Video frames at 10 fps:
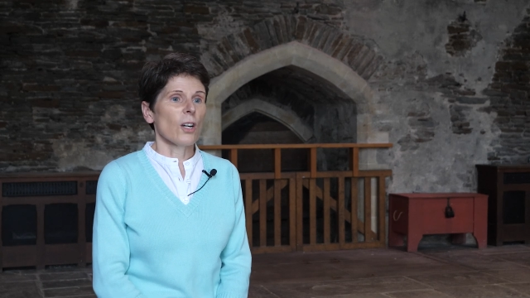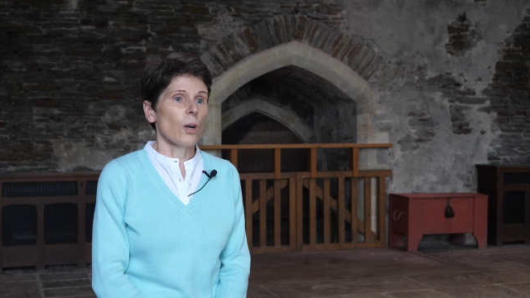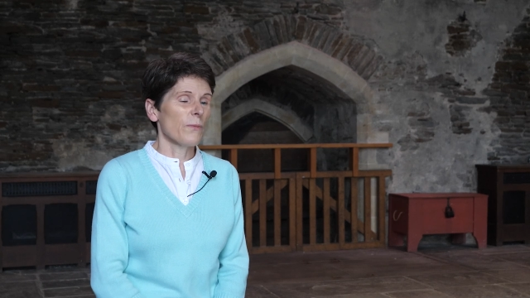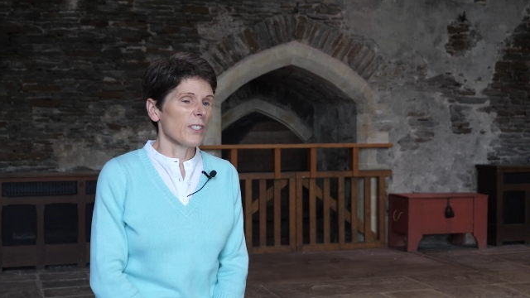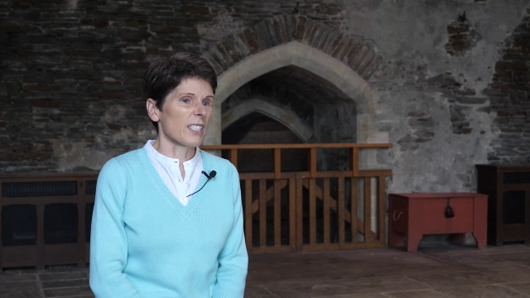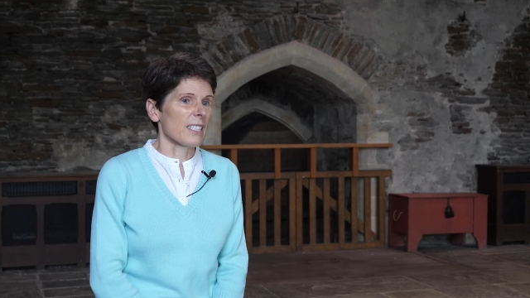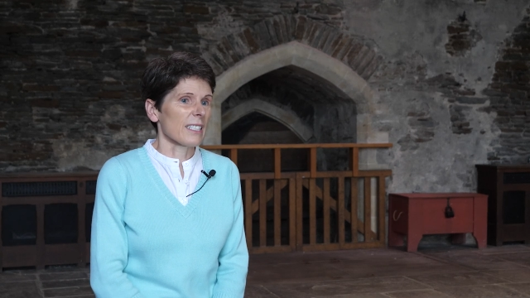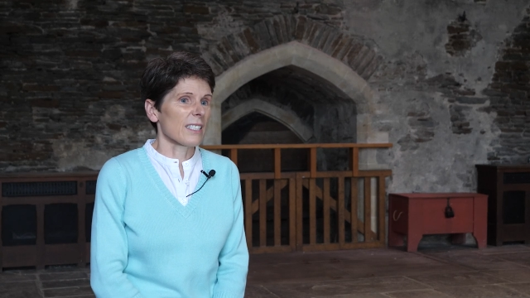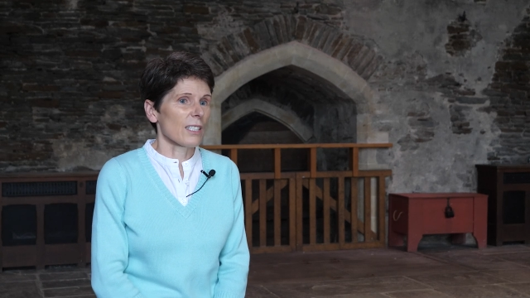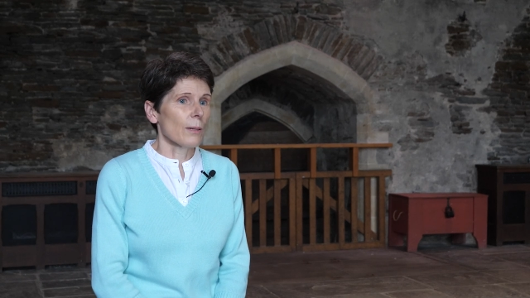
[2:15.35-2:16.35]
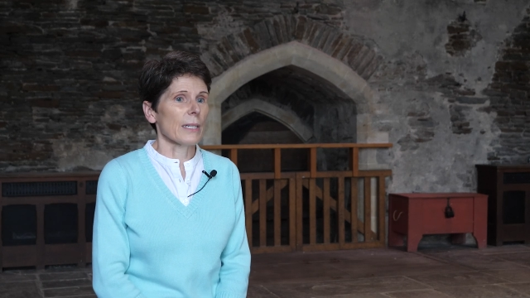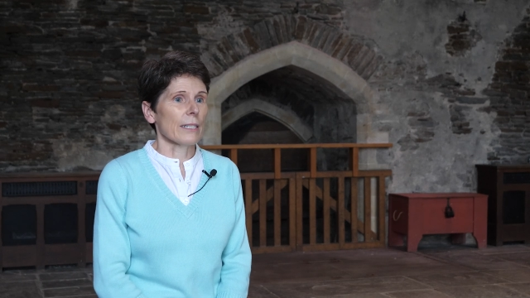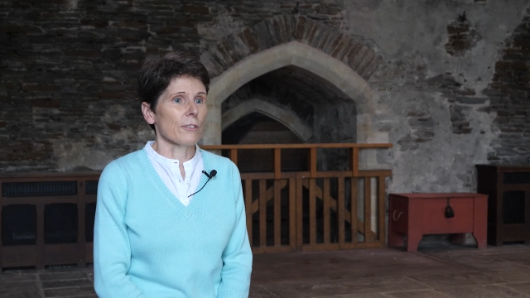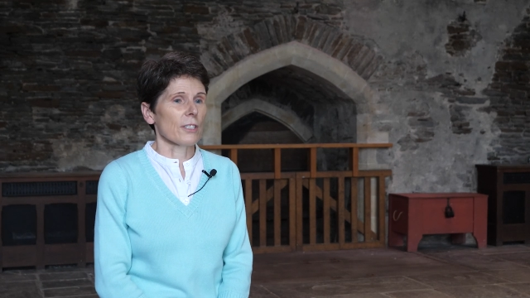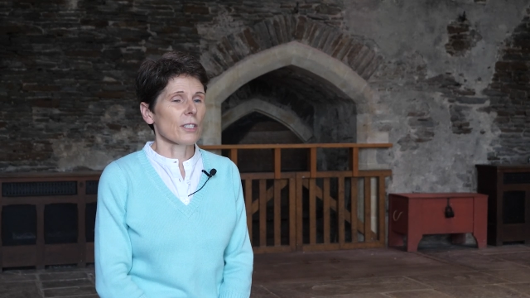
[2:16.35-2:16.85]
Obviously, some
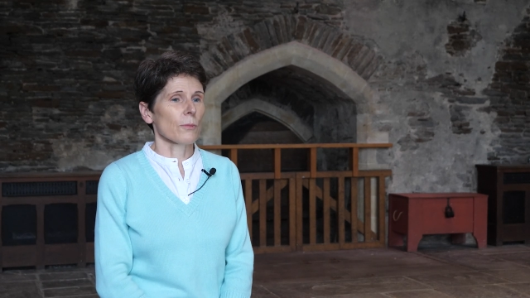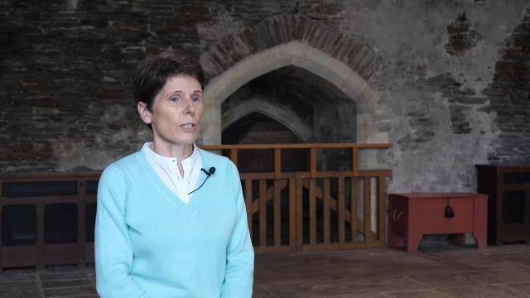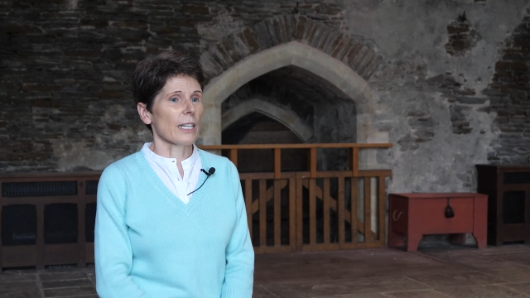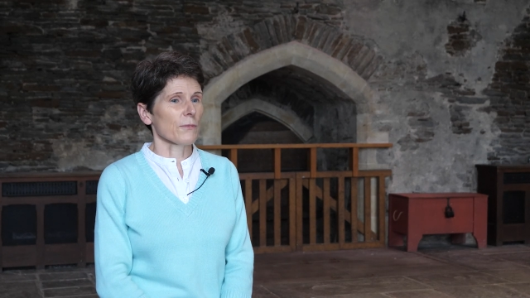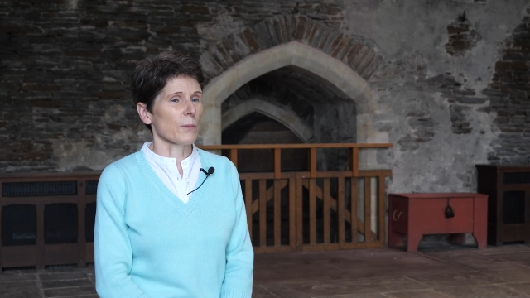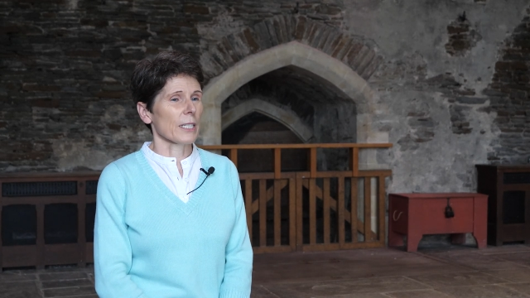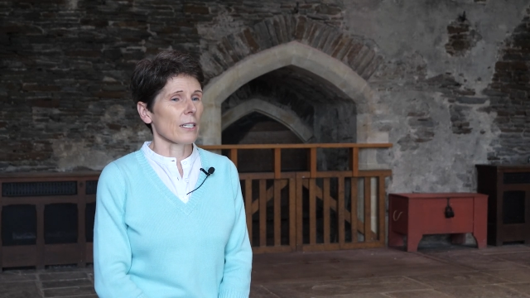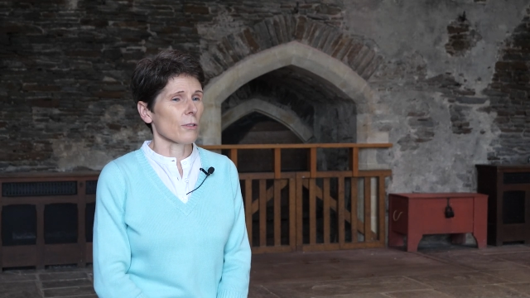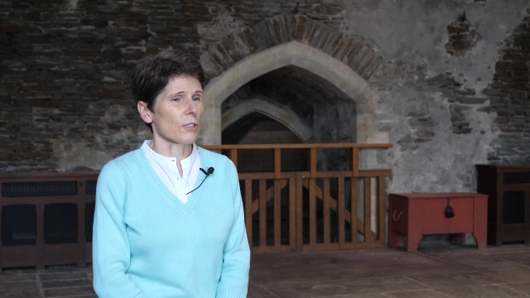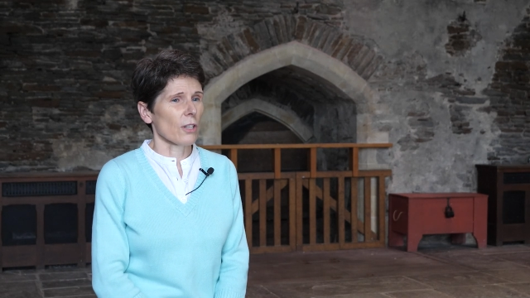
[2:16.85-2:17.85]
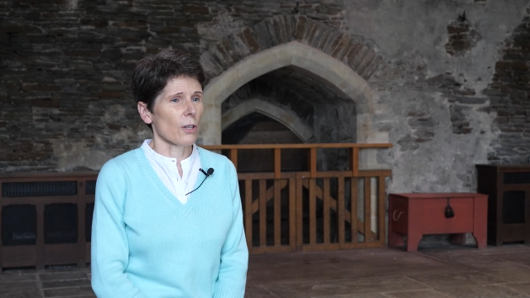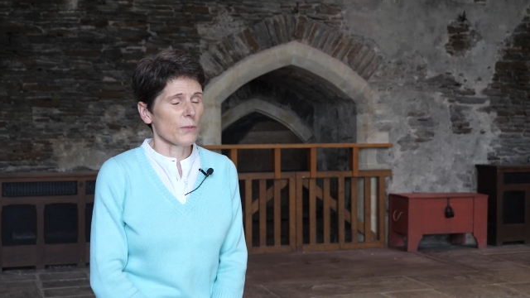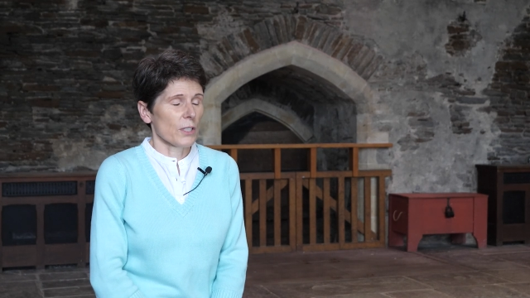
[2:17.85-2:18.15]
areas will have to be closed off,